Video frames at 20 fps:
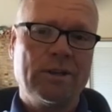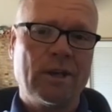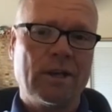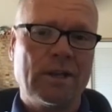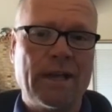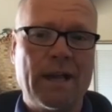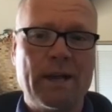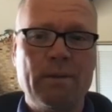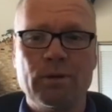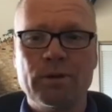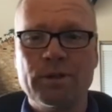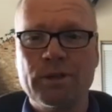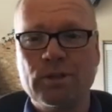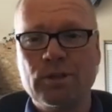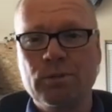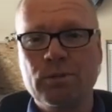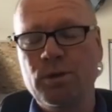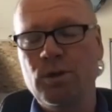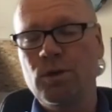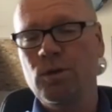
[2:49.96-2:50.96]
uh, labor
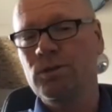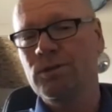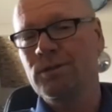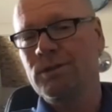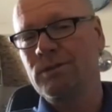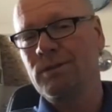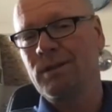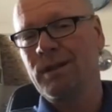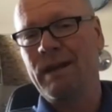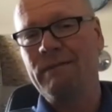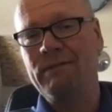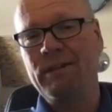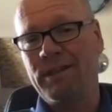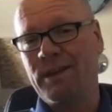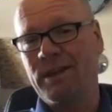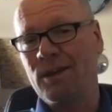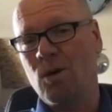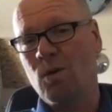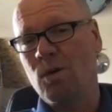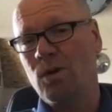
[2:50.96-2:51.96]
disputes and
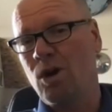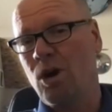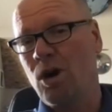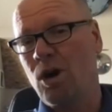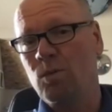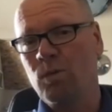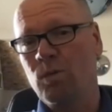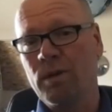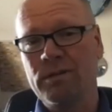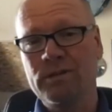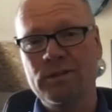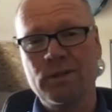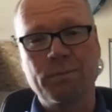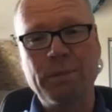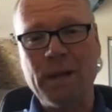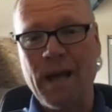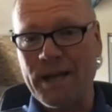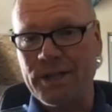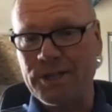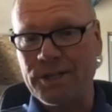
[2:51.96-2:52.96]
everything going on with
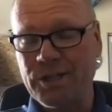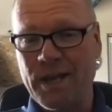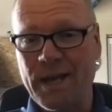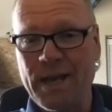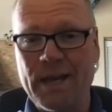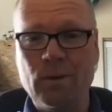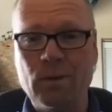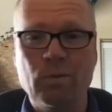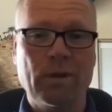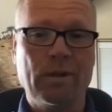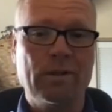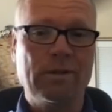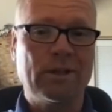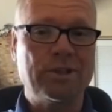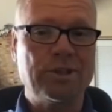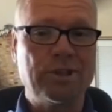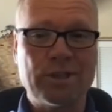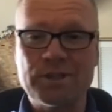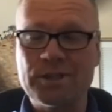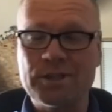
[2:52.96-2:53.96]
supply chain, with
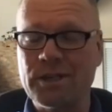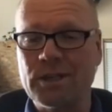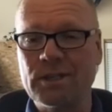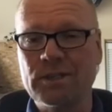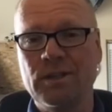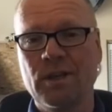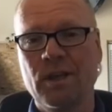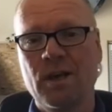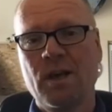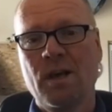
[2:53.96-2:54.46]
logistics.